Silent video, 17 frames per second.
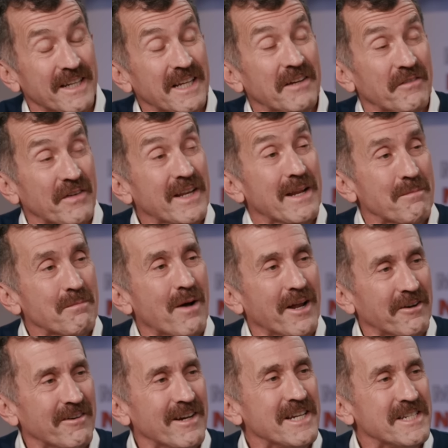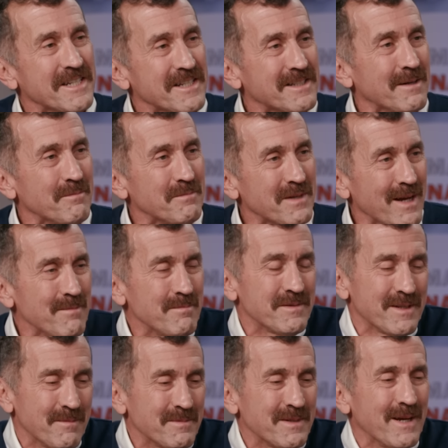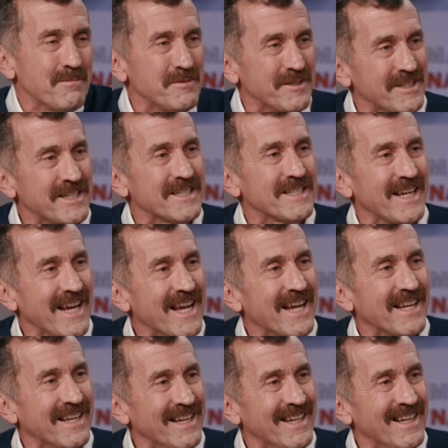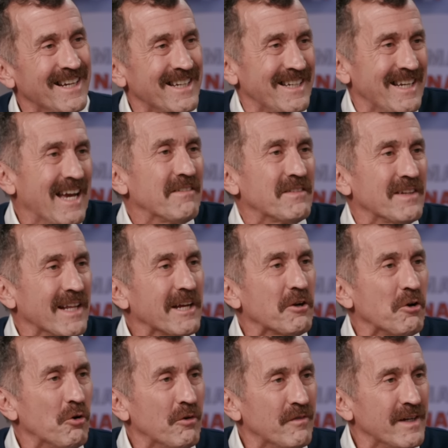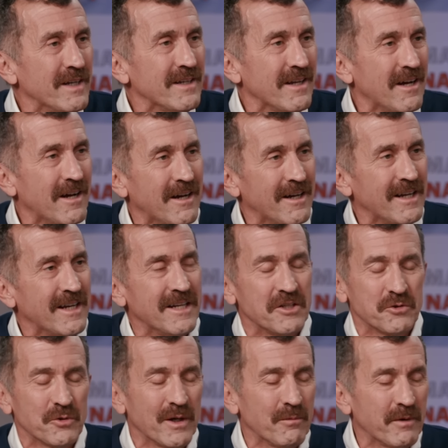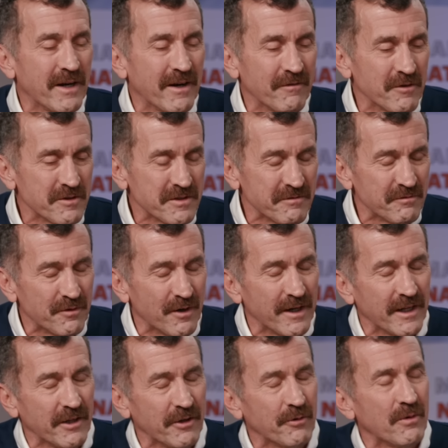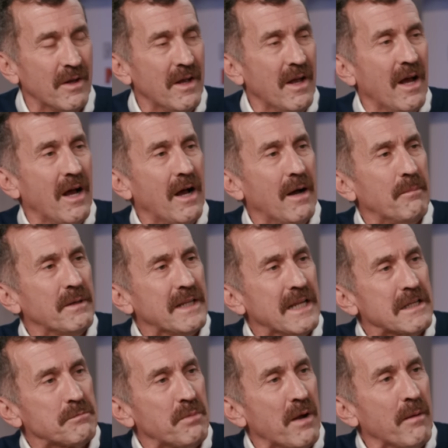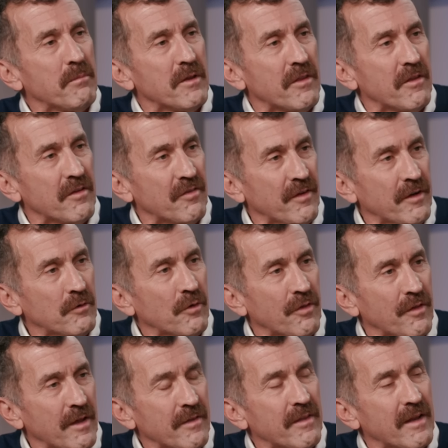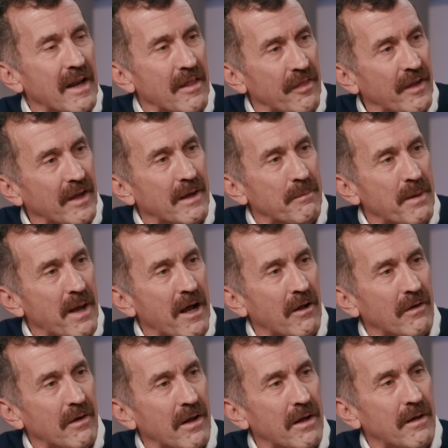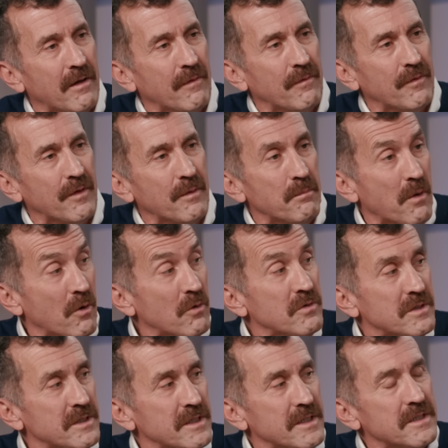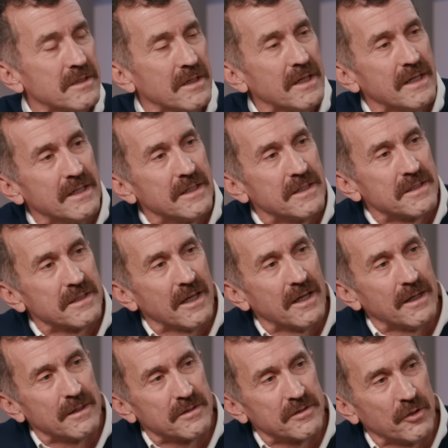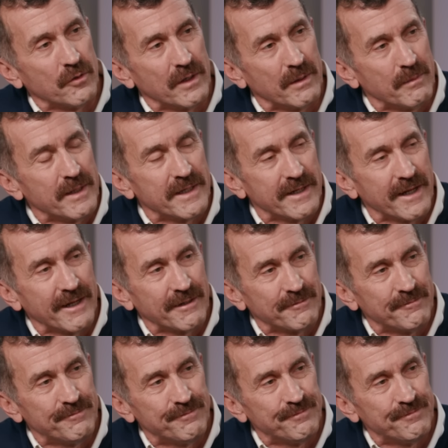even in moderation sometimes you just can't. You have to let go of it and enjoy whatever's in front of you. But that's probably the single thing that I think about the most is sodium intake.